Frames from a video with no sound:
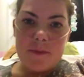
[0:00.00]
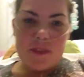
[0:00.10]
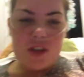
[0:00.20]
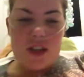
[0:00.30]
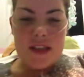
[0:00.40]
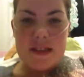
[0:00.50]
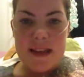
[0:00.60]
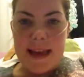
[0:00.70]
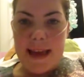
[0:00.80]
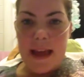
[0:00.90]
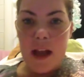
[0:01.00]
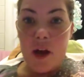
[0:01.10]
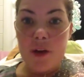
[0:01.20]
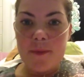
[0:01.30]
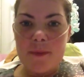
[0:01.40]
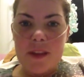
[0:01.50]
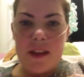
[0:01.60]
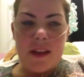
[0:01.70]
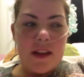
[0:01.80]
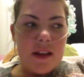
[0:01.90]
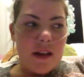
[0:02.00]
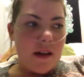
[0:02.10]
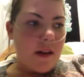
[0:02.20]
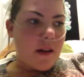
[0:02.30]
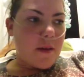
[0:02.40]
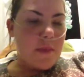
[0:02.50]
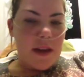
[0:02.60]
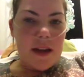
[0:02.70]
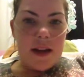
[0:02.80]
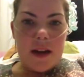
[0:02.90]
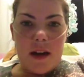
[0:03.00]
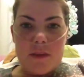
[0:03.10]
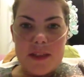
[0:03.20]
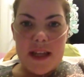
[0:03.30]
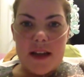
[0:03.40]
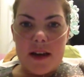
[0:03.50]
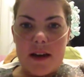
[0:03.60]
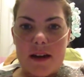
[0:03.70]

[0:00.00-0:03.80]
just to say hello and a little update.